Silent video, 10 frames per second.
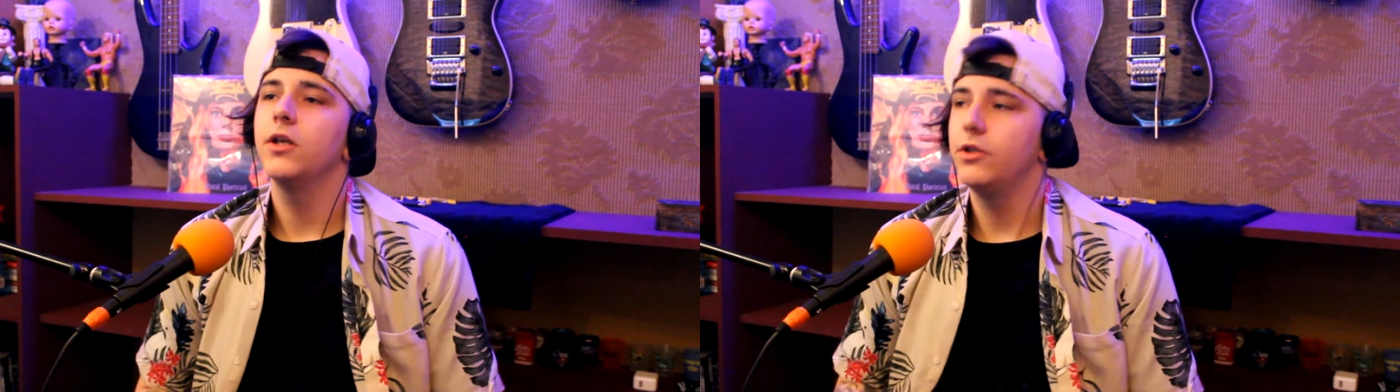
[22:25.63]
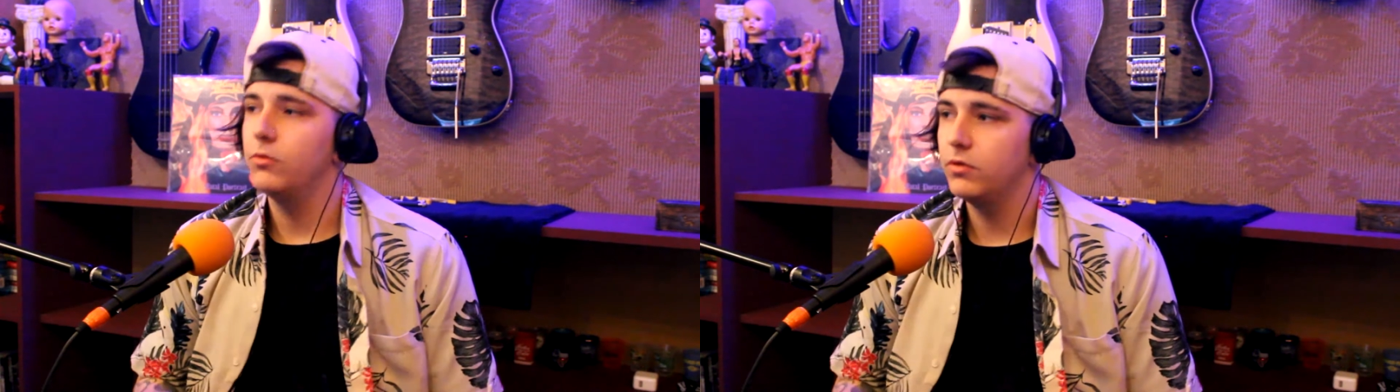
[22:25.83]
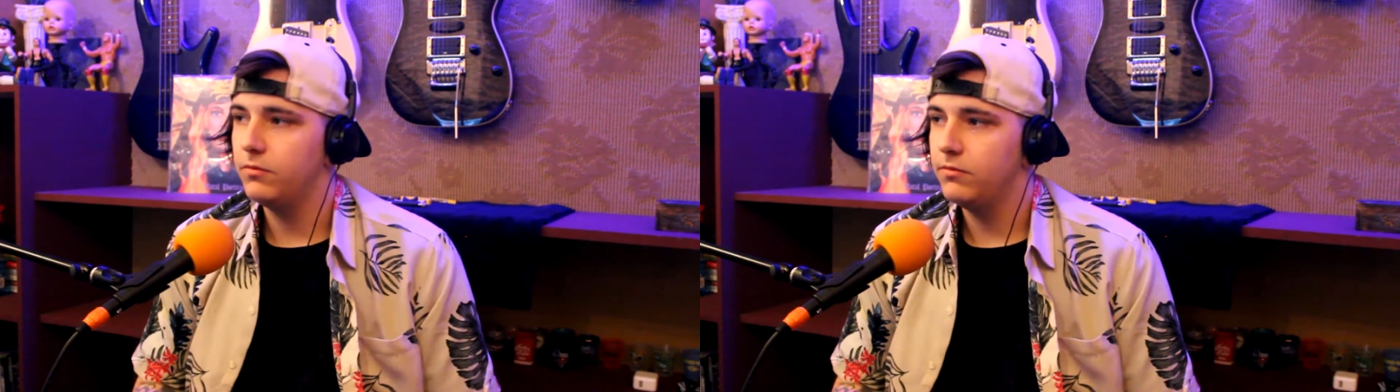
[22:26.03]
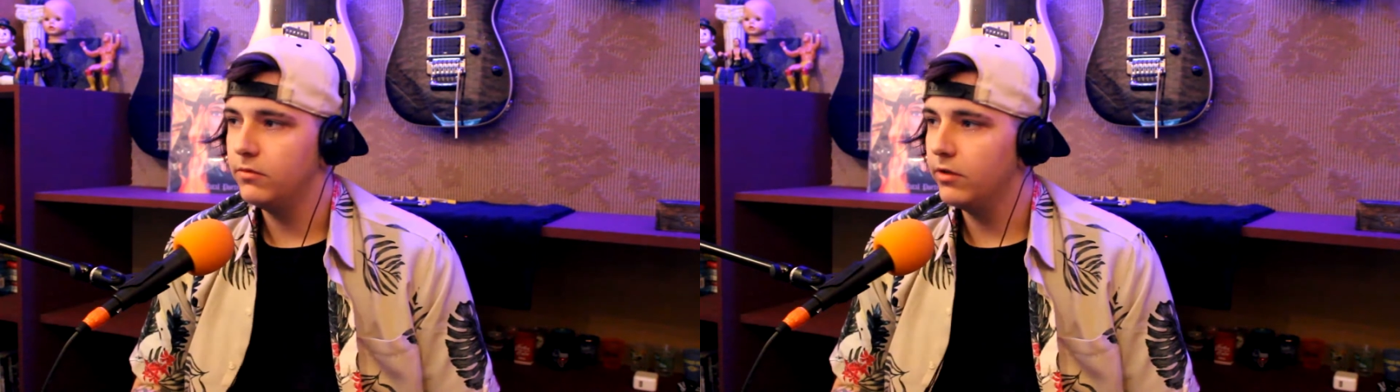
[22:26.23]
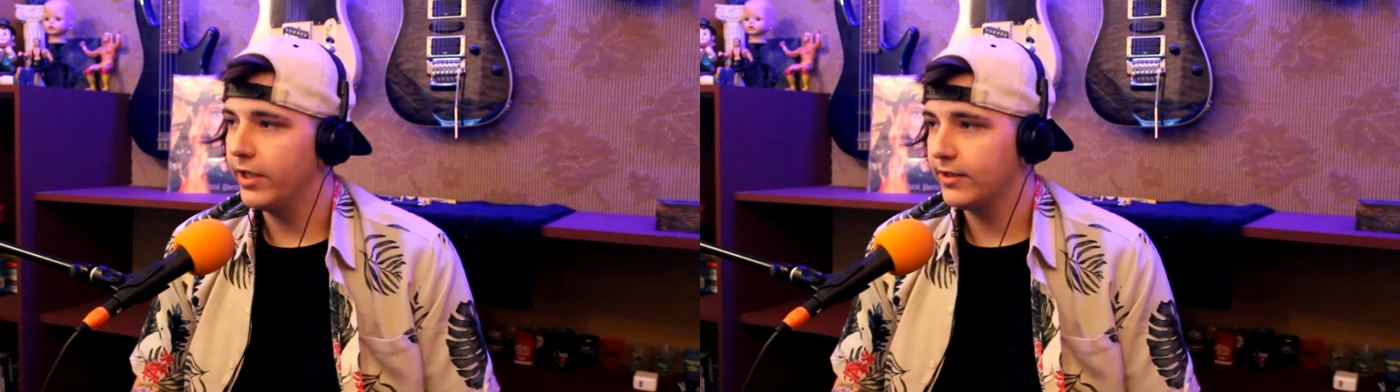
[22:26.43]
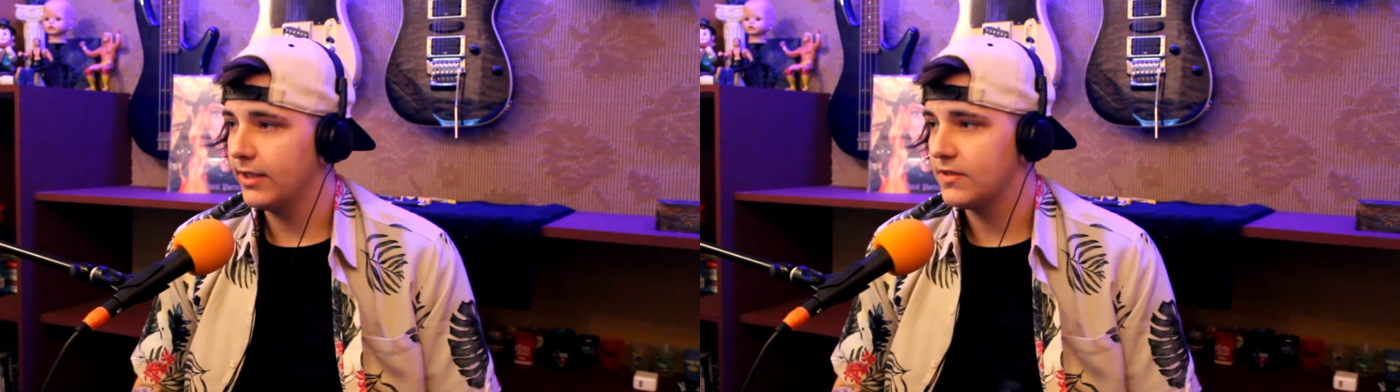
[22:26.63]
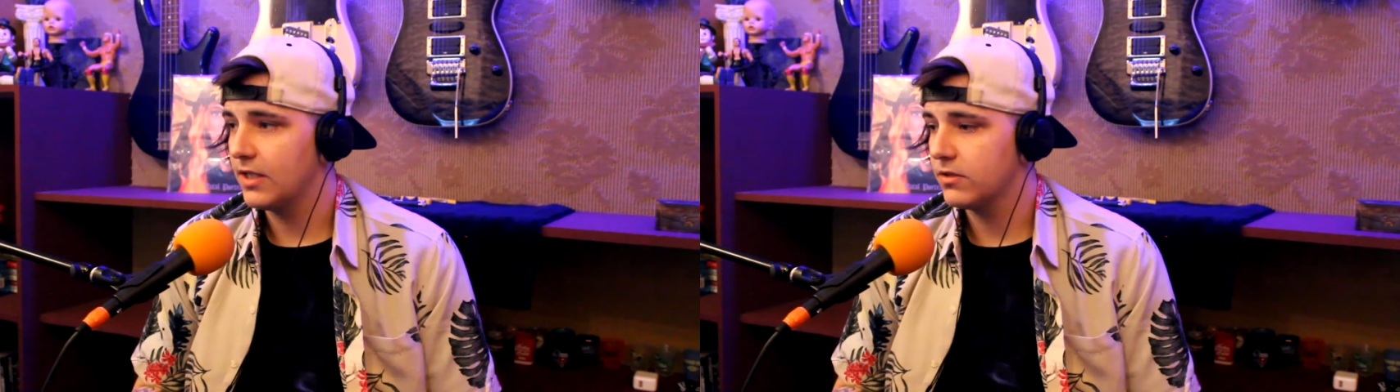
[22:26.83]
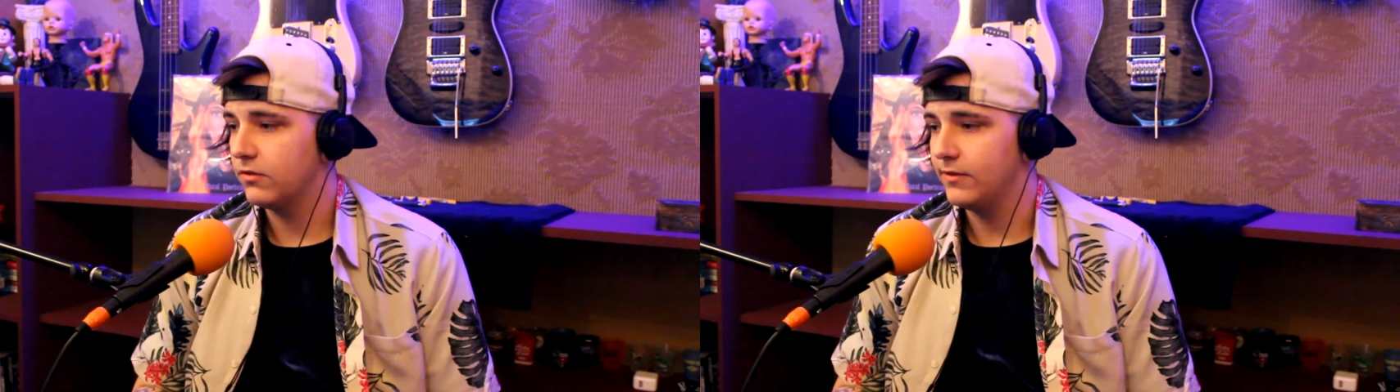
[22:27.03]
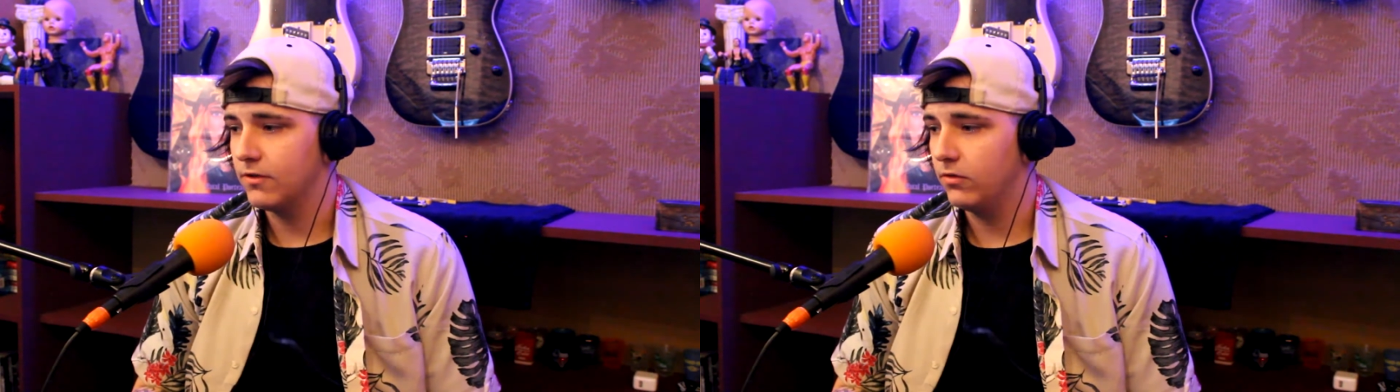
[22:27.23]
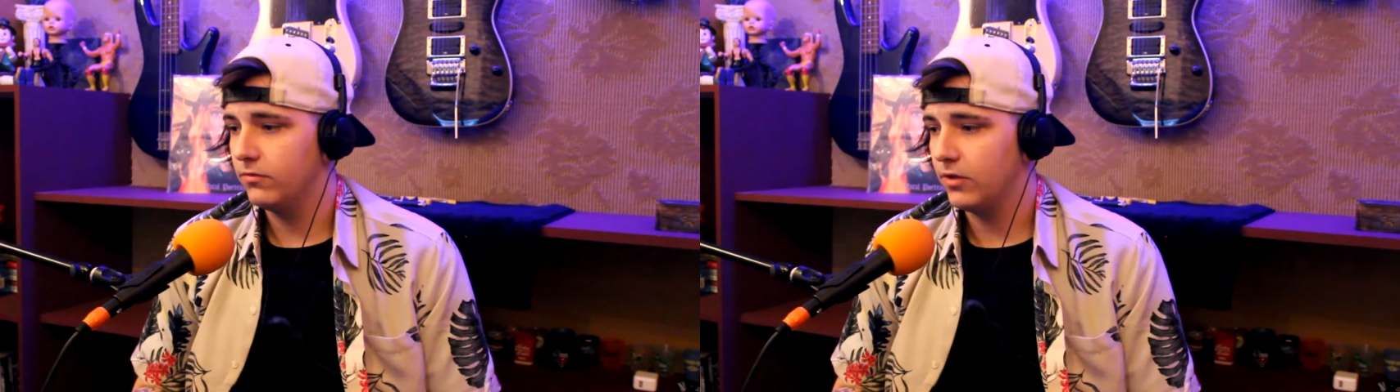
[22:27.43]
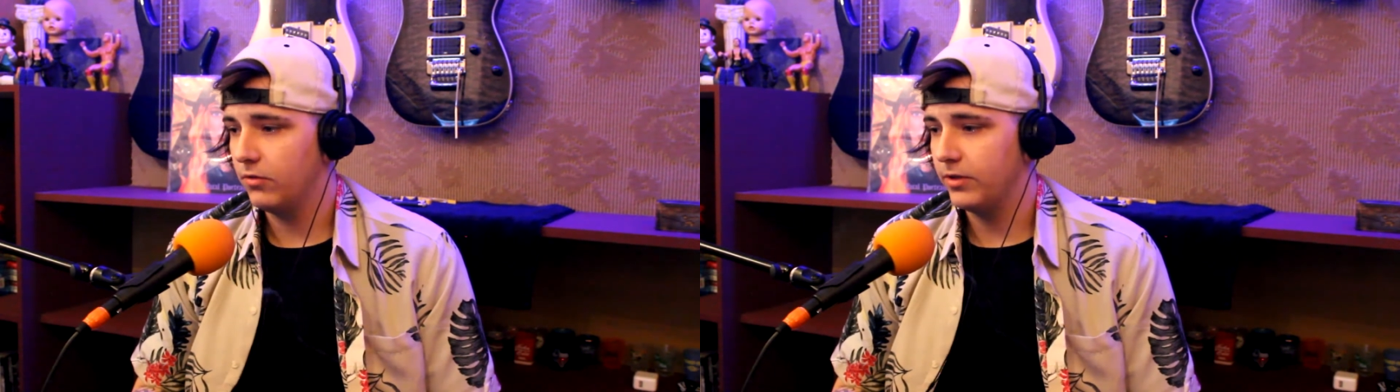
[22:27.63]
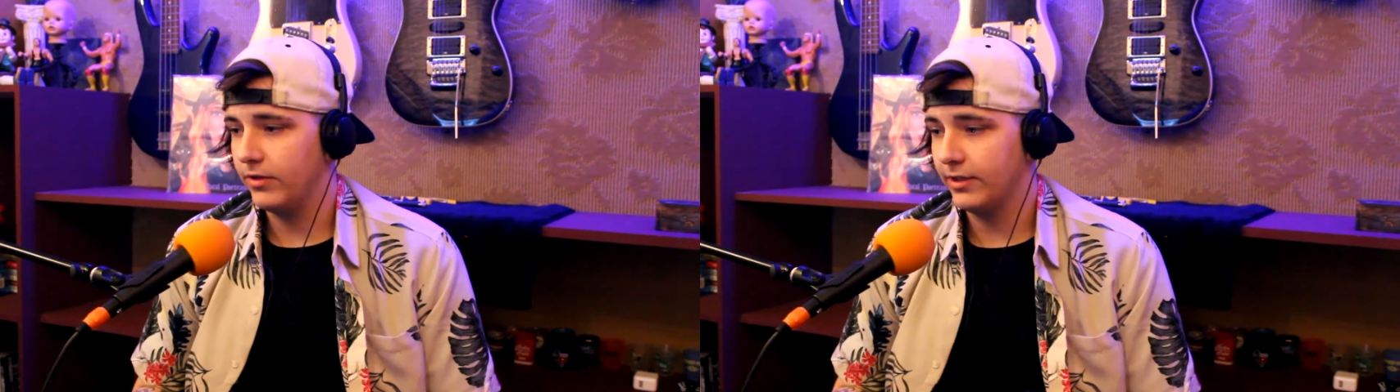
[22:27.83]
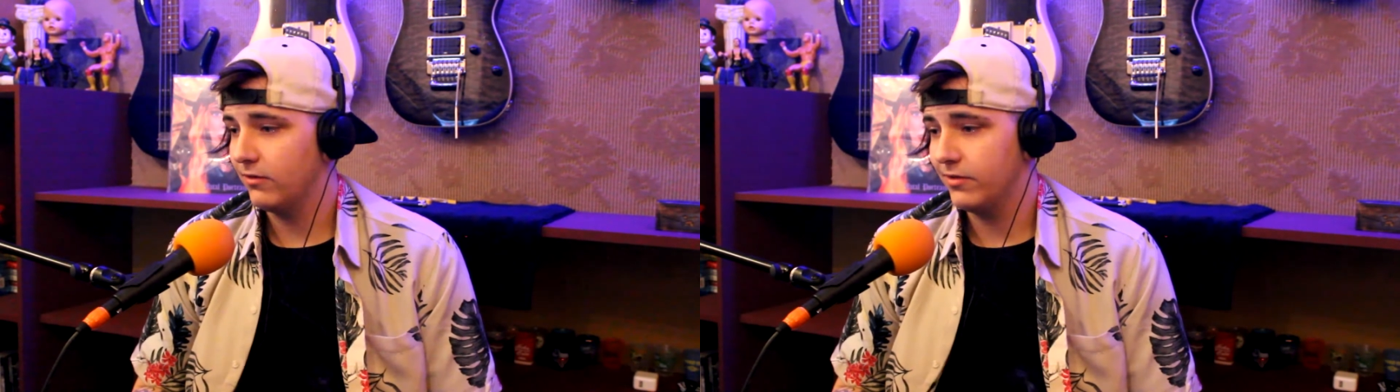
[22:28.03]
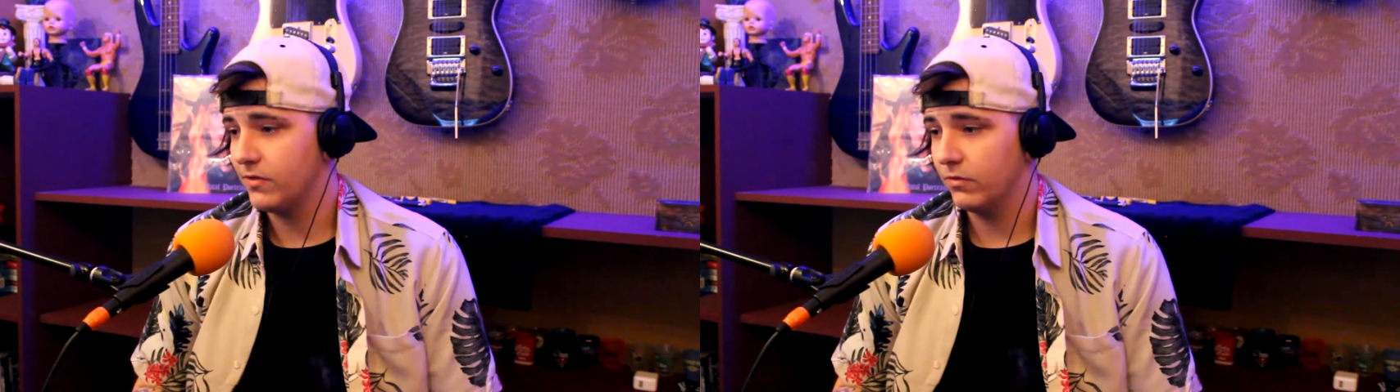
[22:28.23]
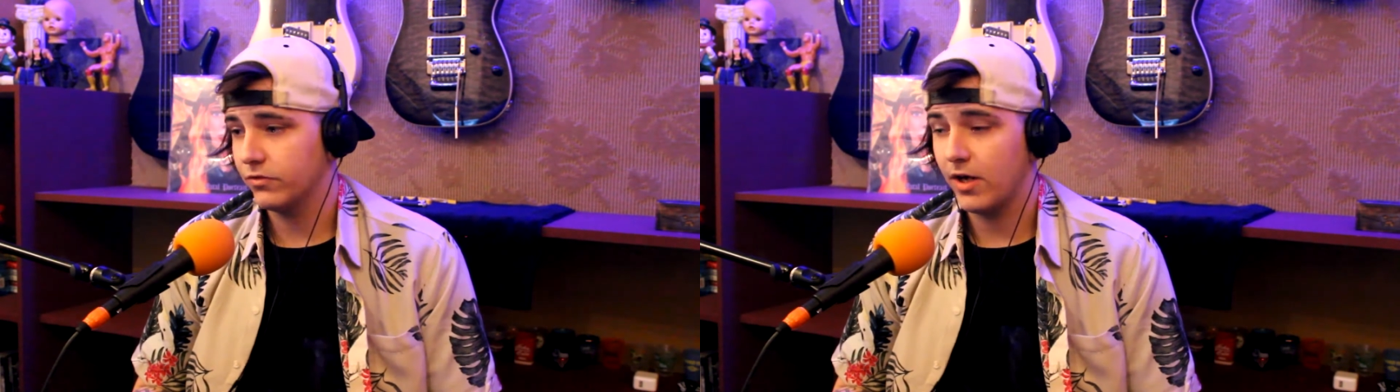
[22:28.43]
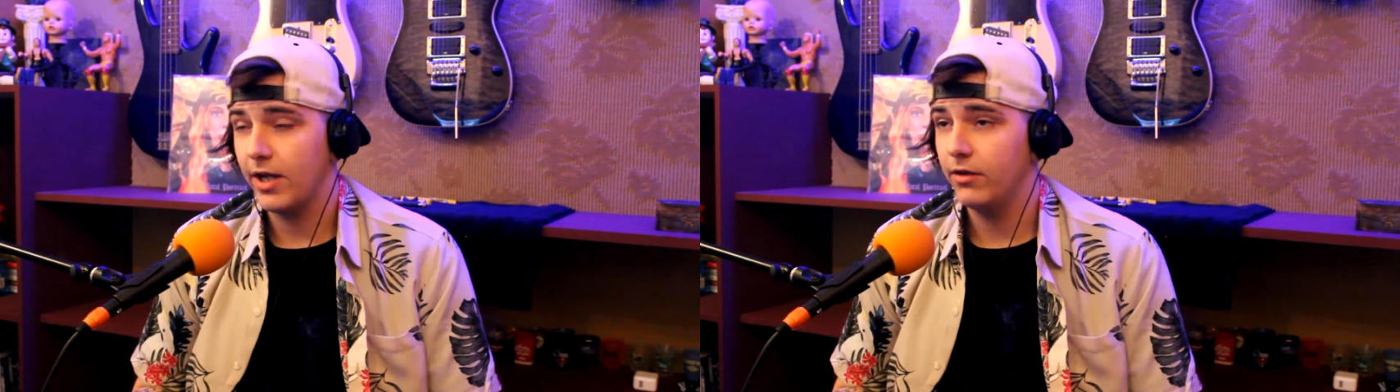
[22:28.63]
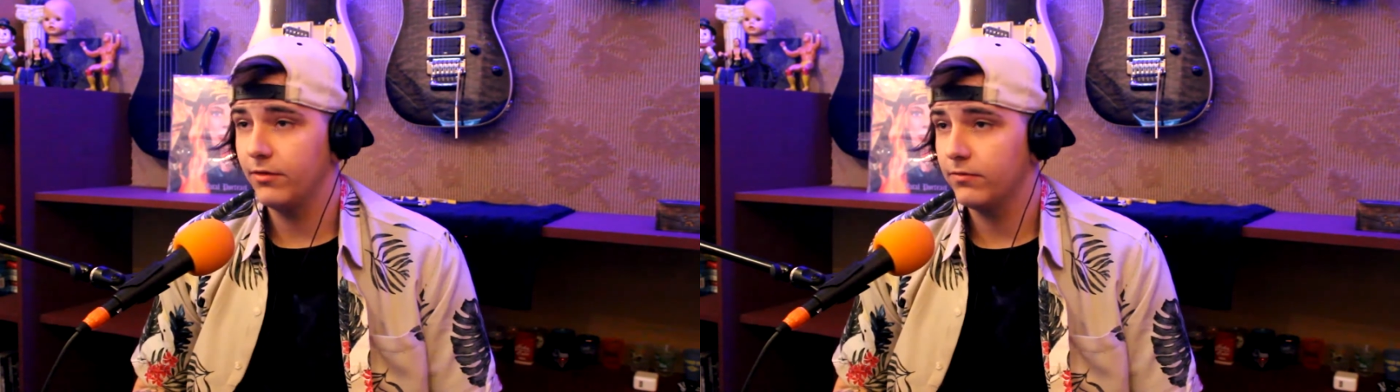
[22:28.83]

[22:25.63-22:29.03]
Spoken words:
You would, like, they essentially told me, like, there is no tryout.